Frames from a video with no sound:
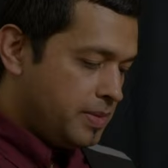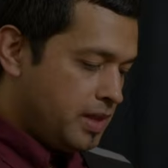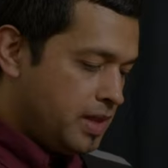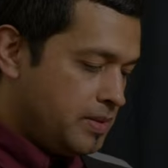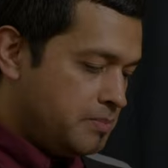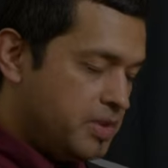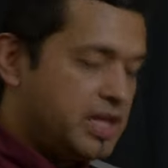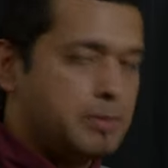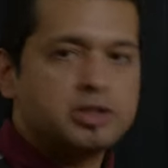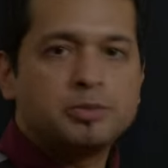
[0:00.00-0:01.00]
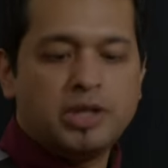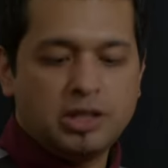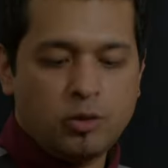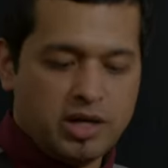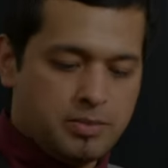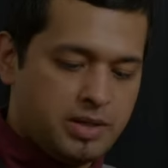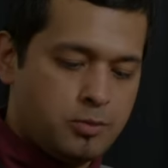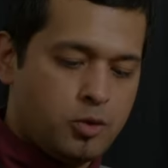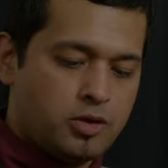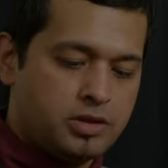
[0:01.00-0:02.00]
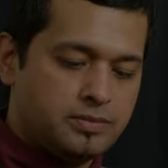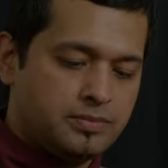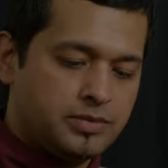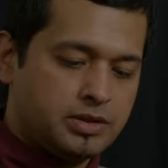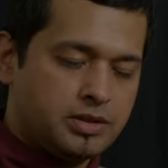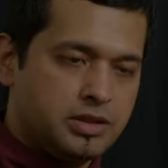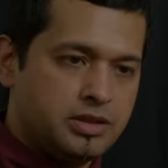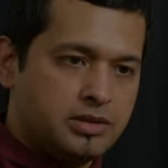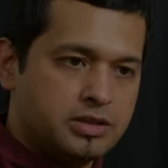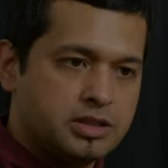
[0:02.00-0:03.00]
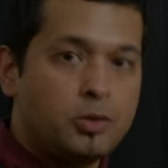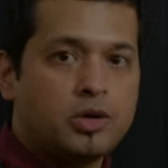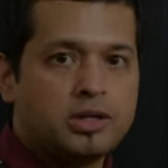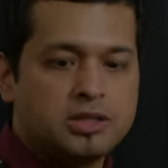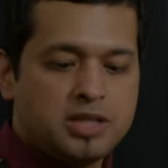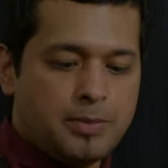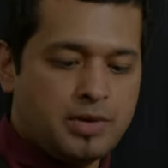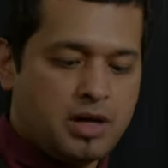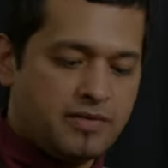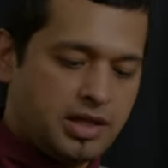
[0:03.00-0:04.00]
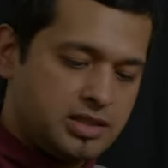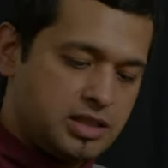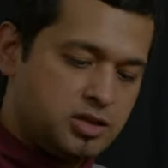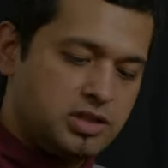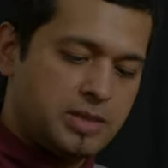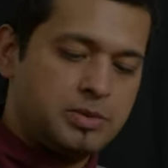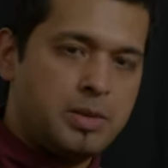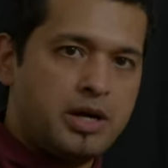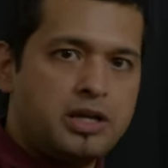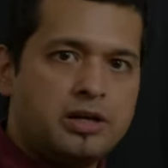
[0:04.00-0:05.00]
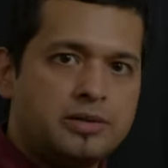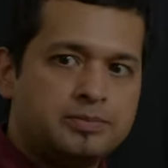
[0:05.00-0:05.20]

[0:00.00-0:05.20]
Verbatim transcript: And But then I'm also putting quite a bit of more of the squirt to top it off. Like I said, it's usually up to about here.